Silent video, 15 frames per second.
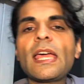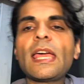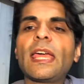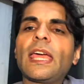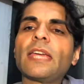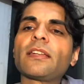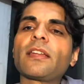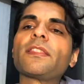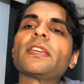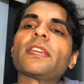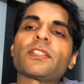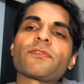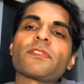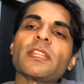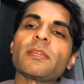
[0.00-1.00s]
and I think
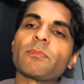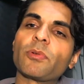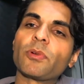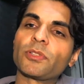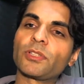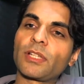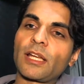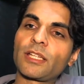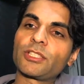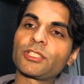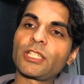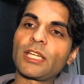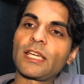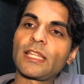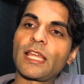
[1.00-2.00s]
it's really important that I
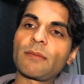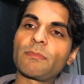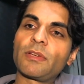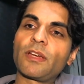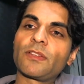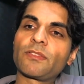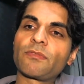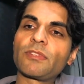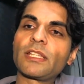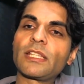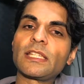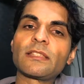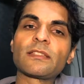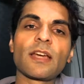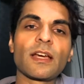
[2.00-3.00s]
share that because it
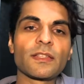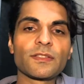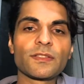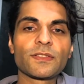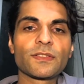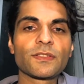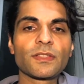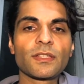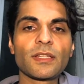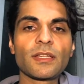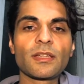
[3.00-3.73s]
really does